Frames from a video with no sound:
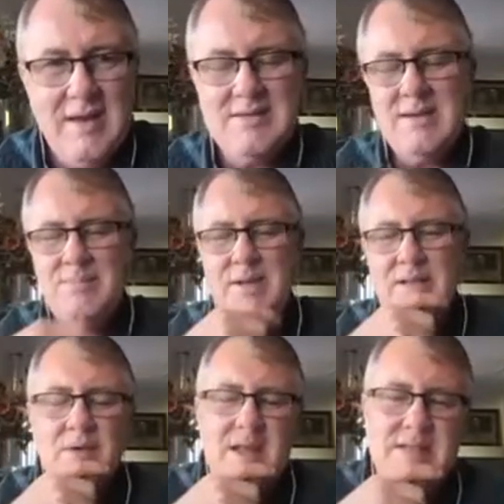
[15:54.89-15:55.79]
And
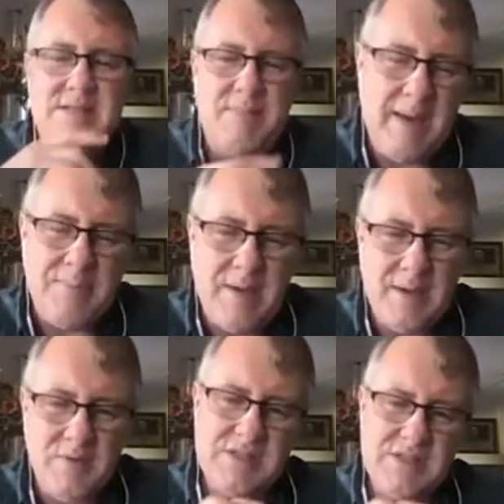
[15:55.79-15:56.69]
typically what ends up happening
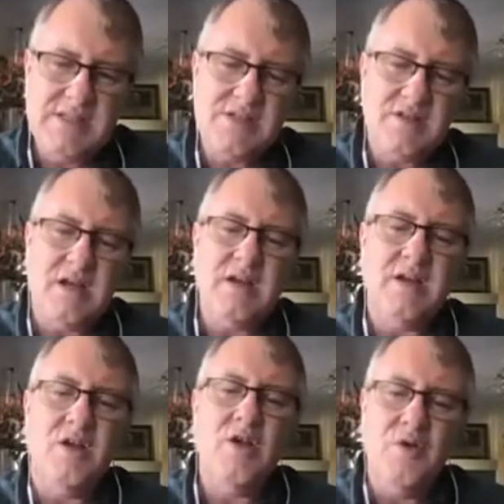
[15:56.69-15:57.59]
was things are done
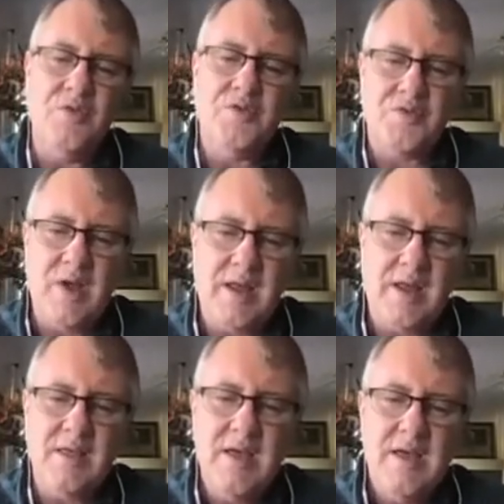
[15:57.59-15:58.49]
in our own
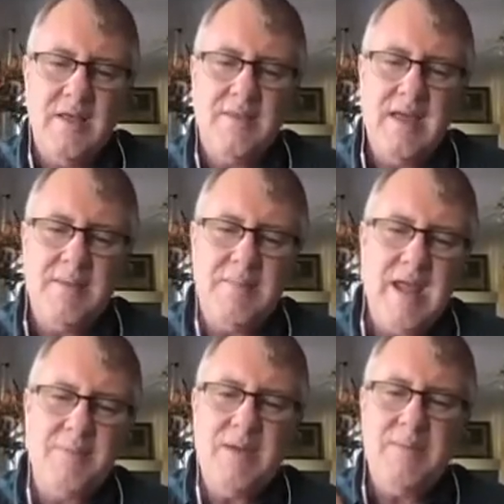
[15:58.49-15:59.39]
strength. They
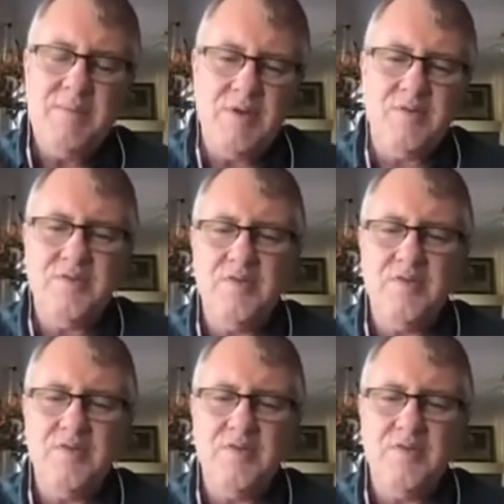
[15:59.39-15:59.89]
may be beautiful